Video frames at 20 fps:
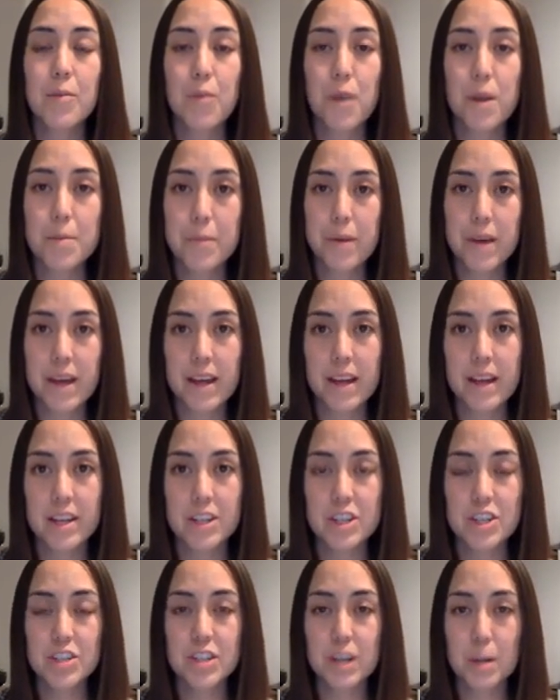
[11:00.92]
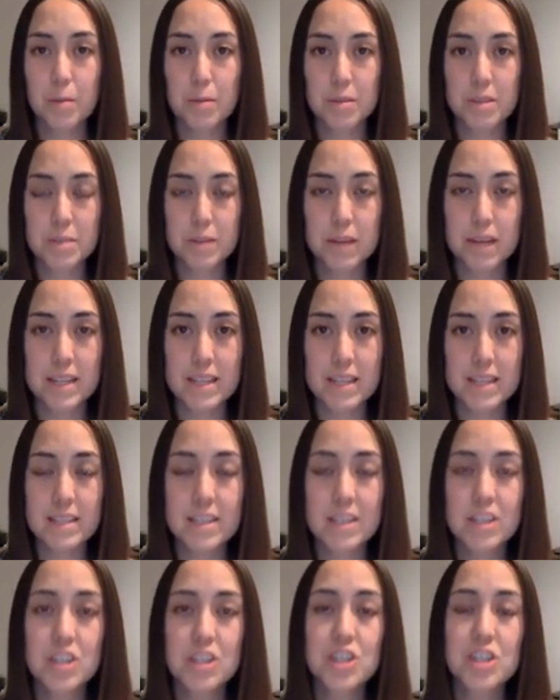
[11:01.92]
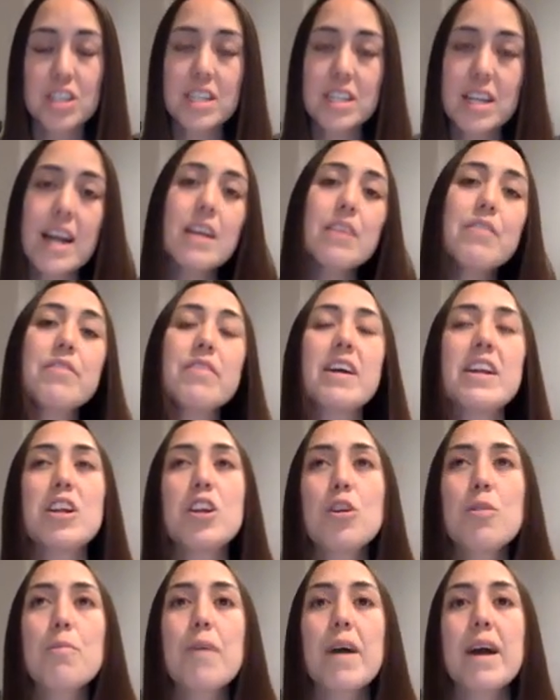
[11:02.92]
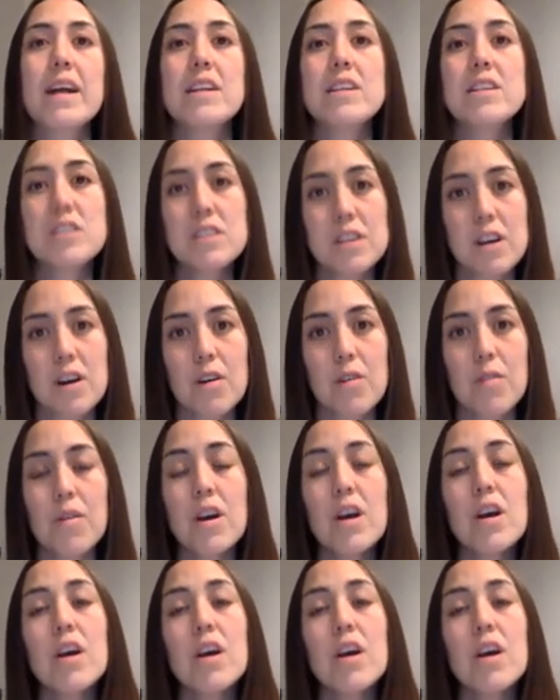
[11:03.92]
one page, double-spaced, just kind of letting your mind go.